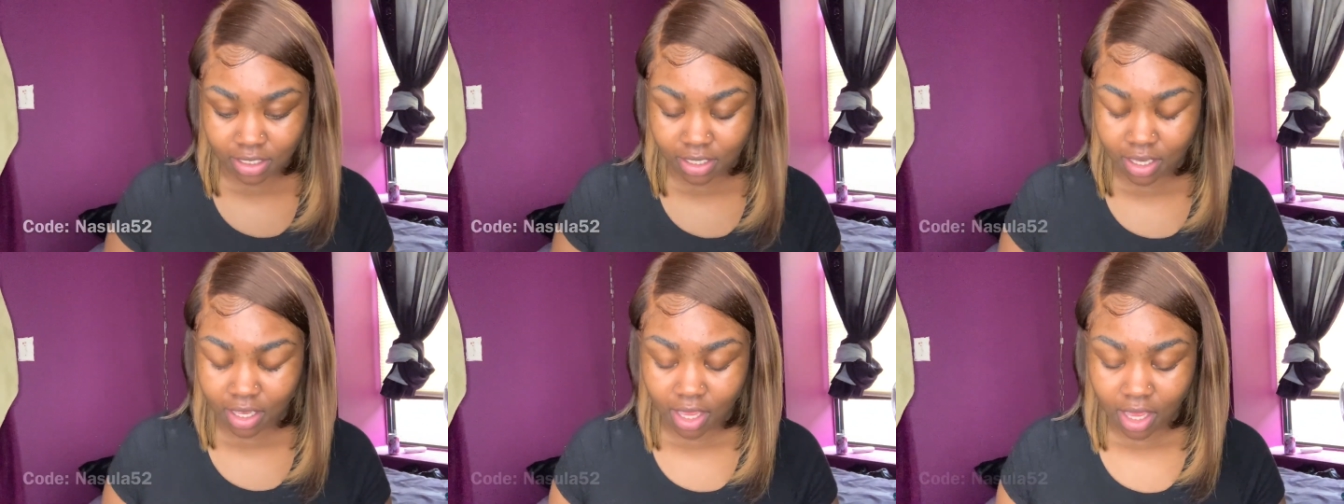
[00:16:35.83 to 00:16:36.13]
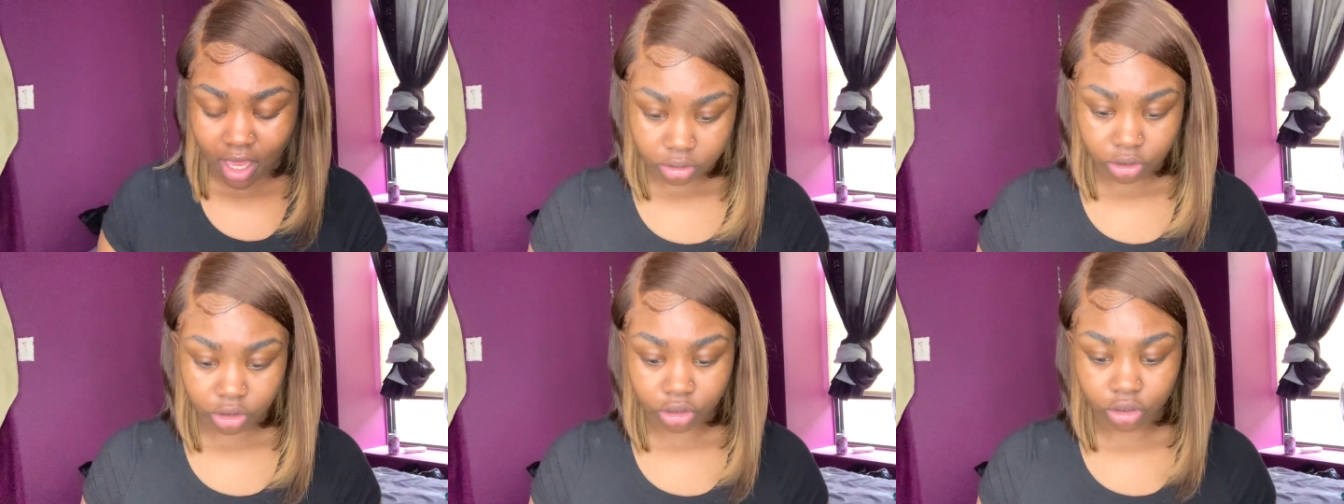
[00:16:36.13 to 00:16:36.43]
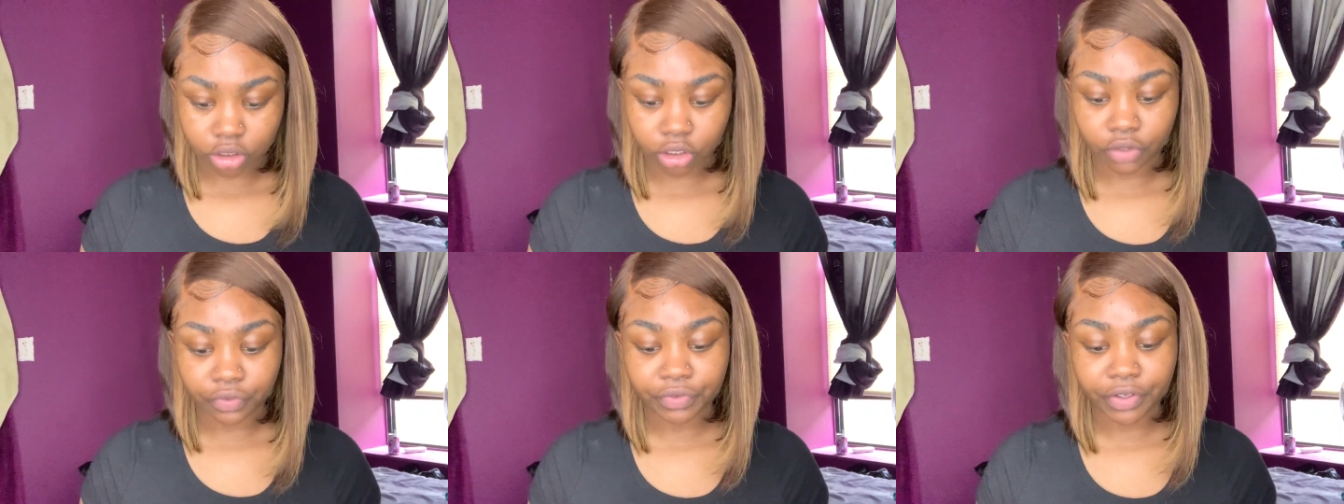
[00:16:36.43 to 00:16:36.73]
So don't
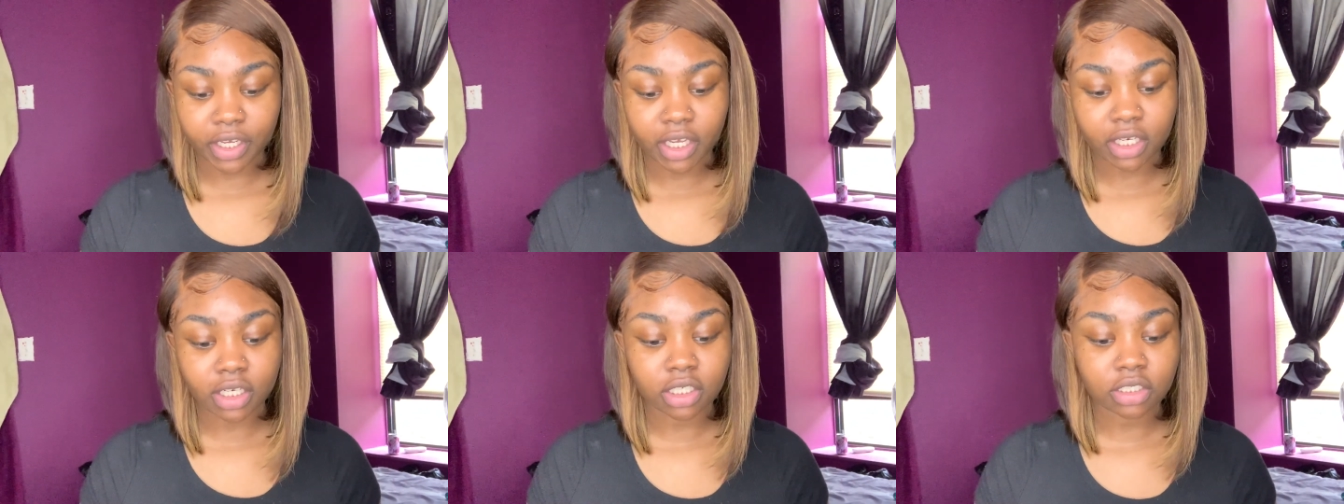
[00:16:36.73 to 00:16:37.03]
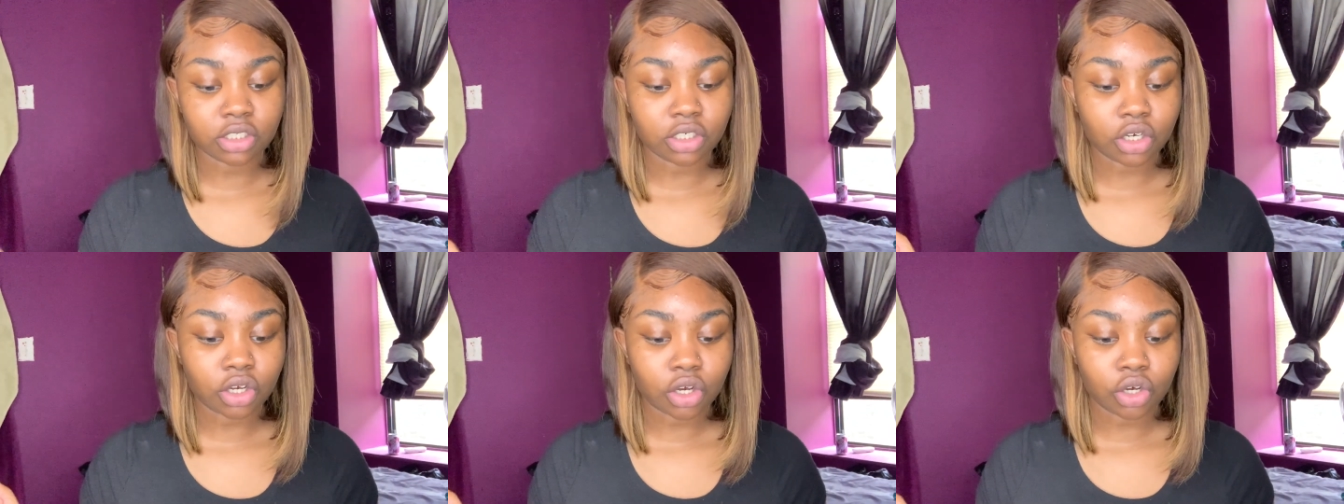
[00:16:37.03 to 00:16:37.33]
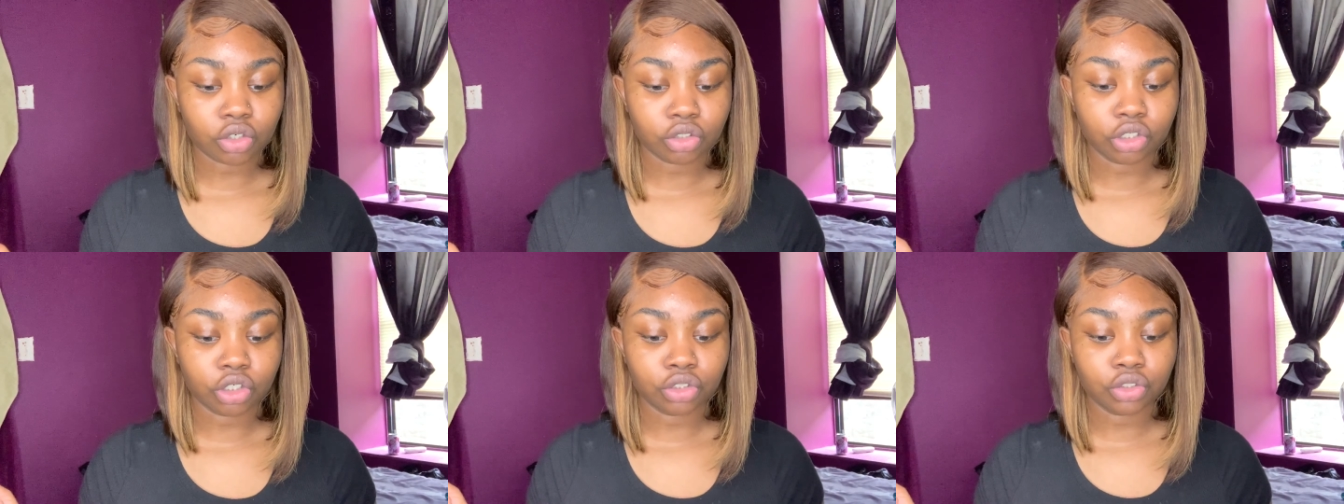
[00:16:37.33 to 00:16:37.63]
forget, there's a code
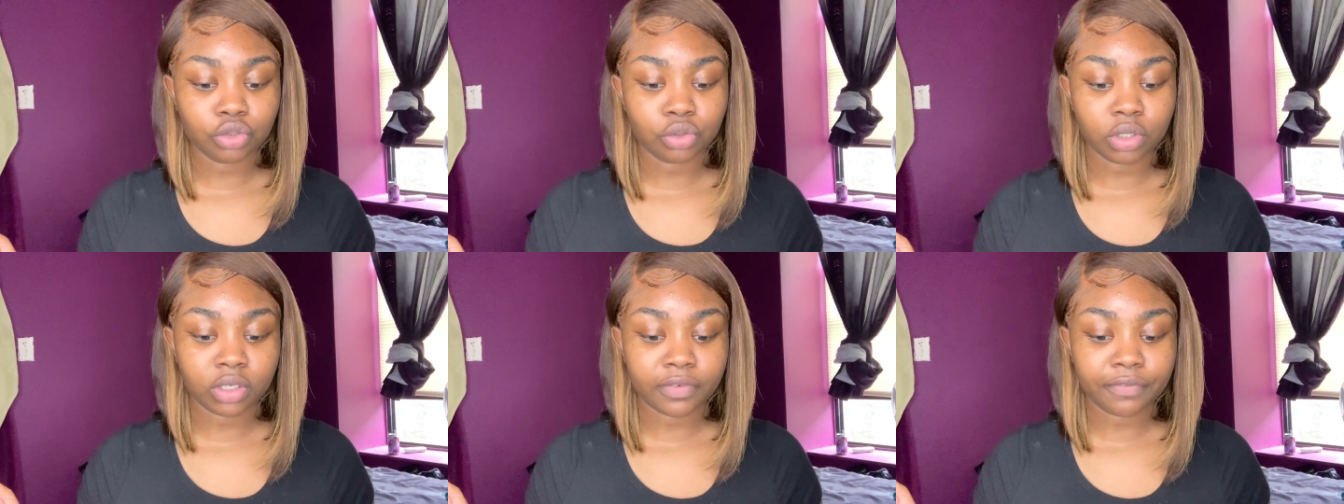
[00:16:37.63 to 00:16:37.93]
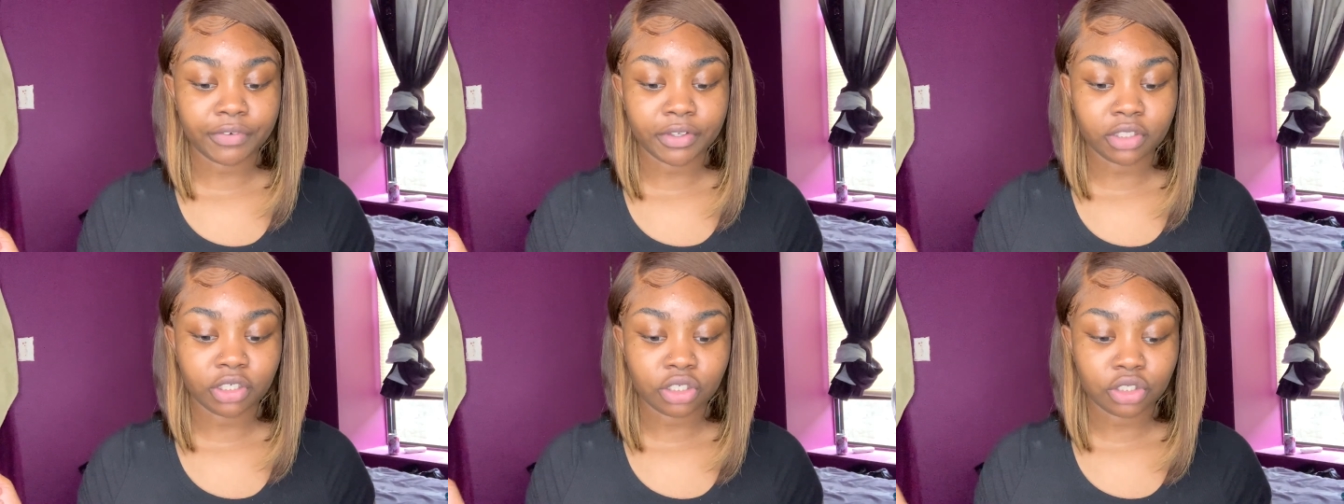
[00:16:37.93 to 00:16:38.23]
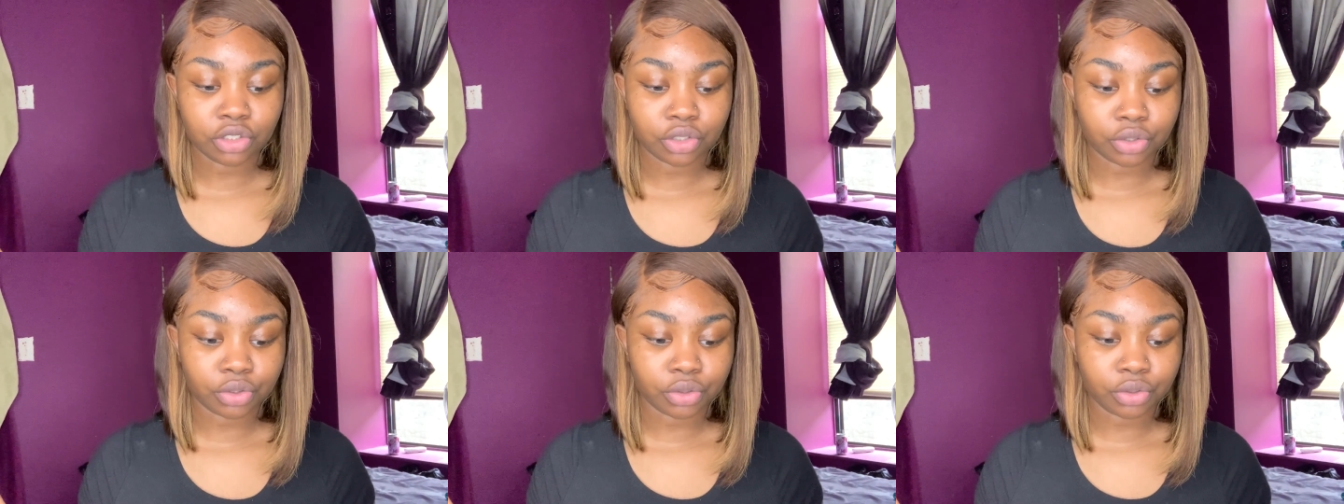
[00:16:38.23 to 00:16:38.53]
Nadula52.
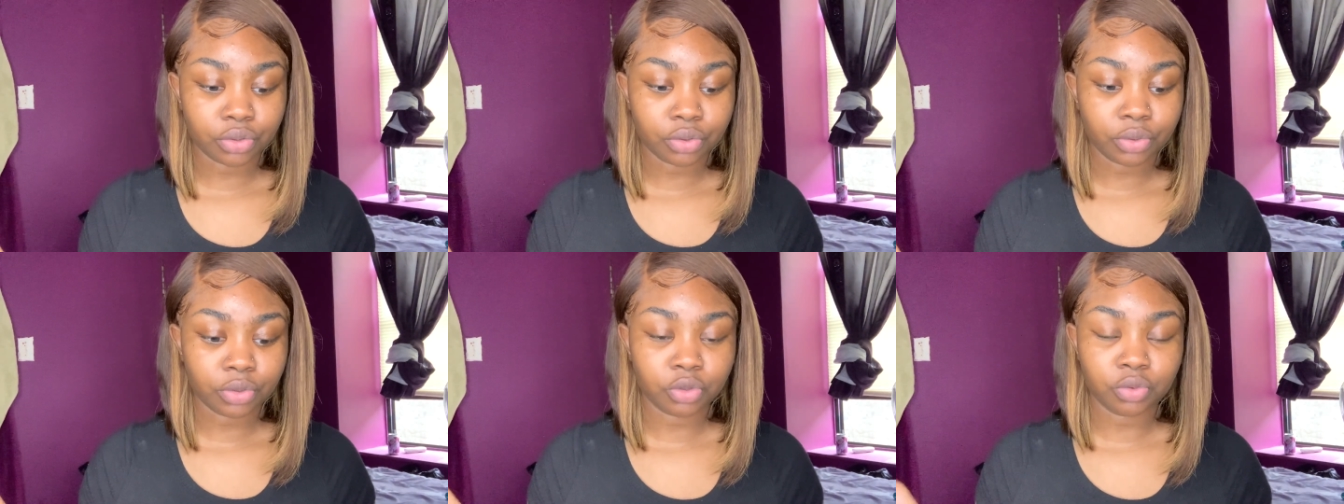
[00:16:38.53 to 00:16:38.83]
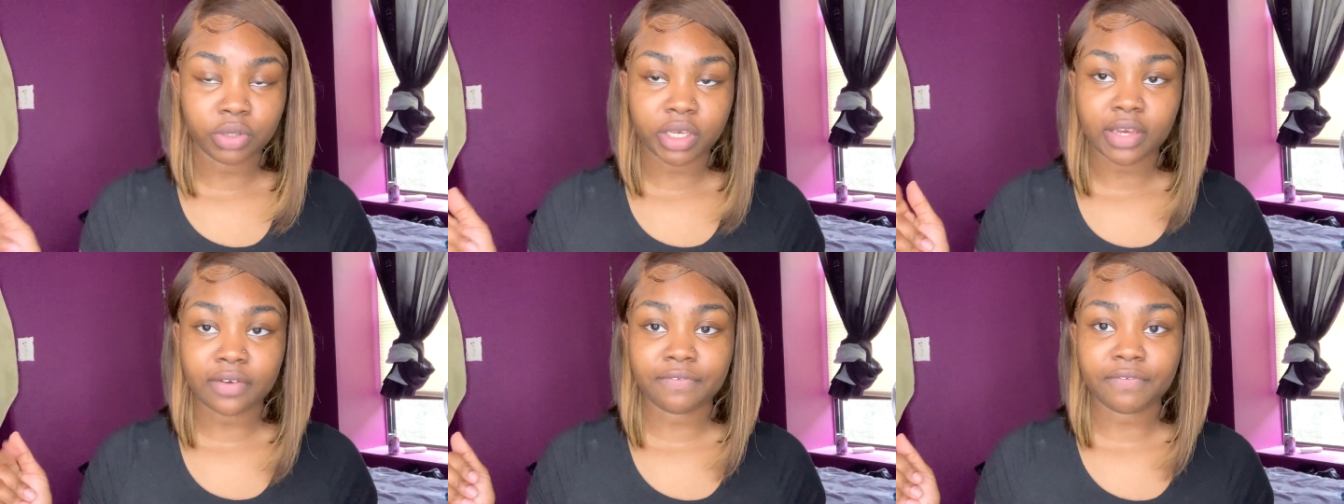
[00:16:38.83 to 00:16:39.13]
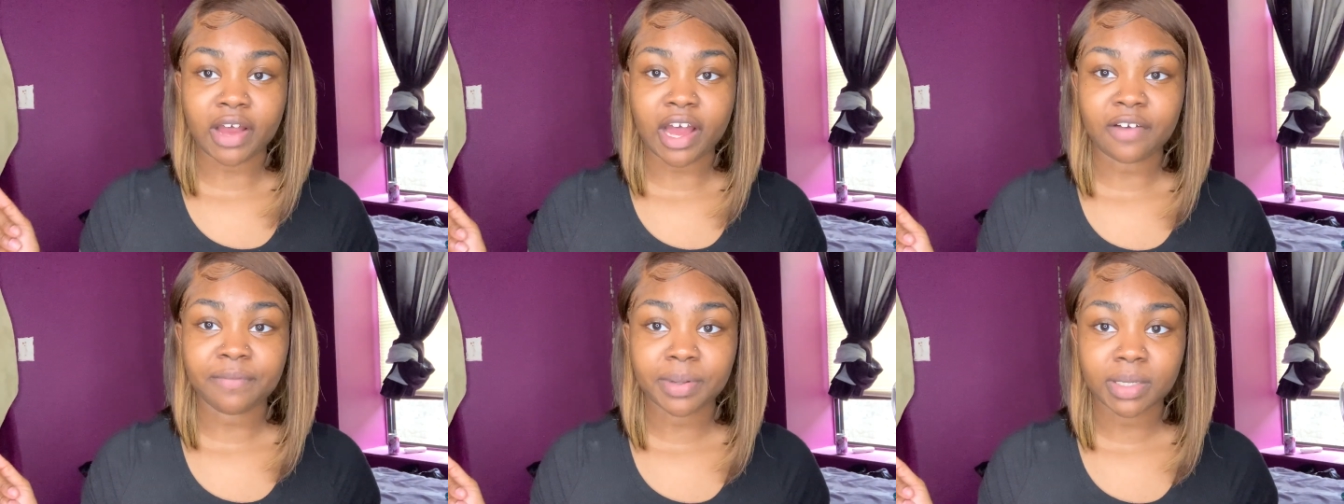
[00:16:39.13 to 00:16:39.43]
You get
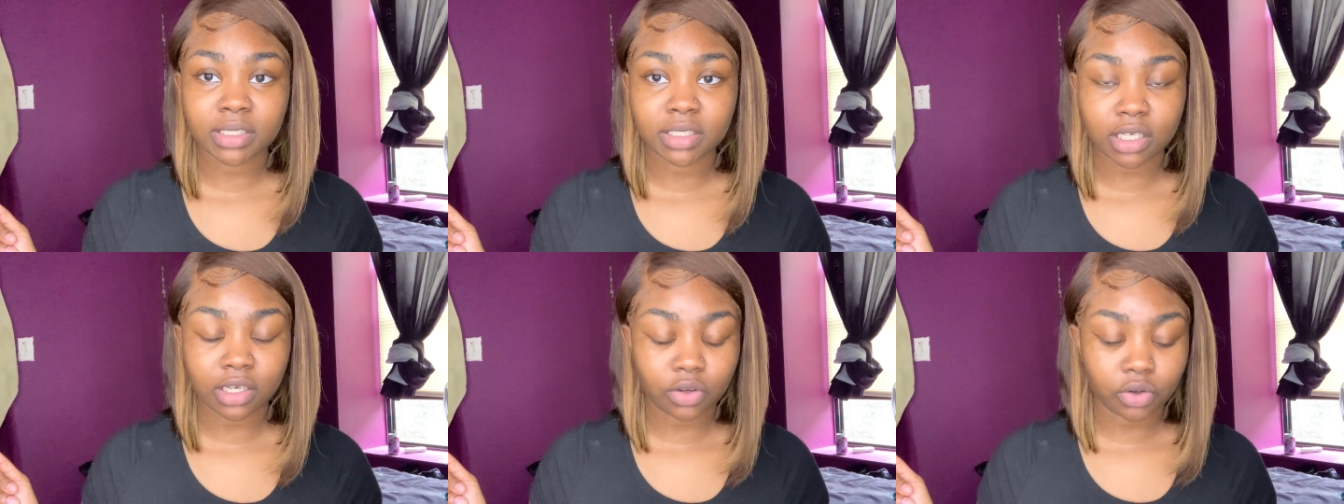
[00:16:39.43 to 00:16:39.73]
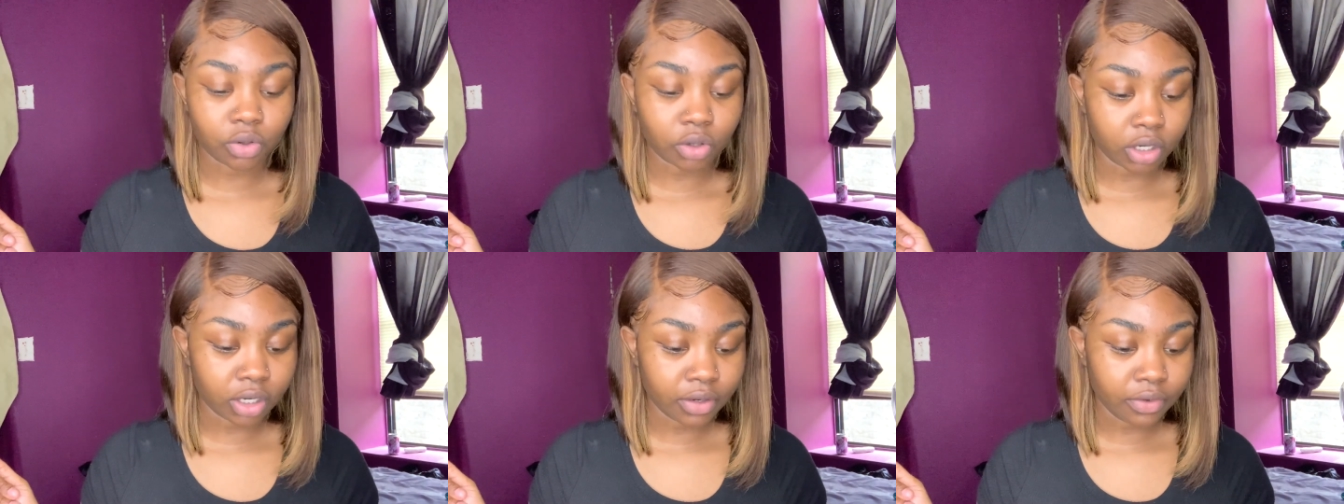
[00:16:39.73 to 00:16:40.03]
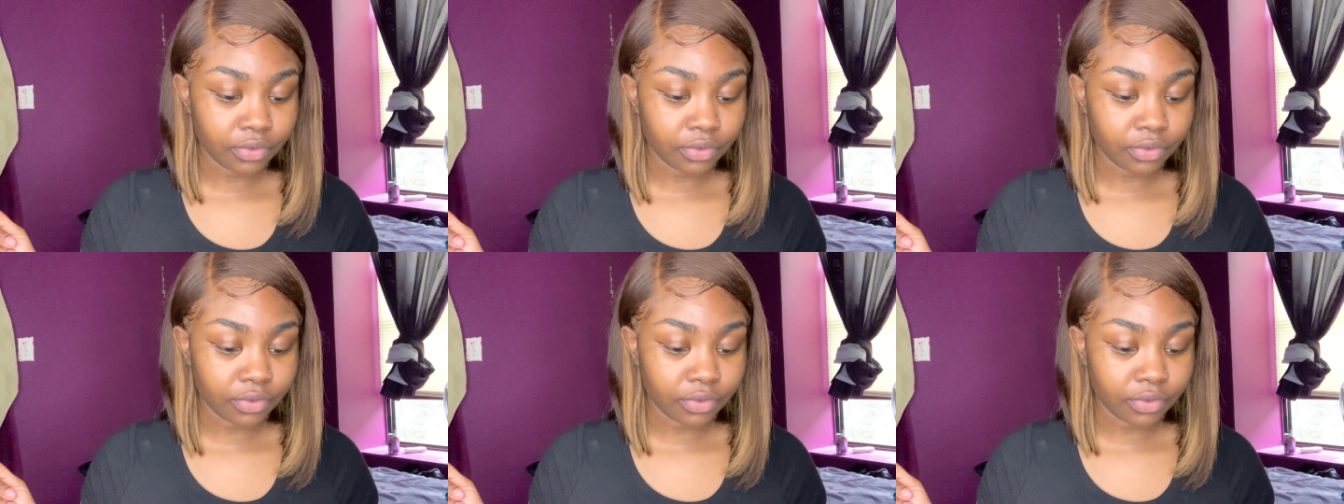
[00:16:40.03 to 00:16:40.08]
5% off.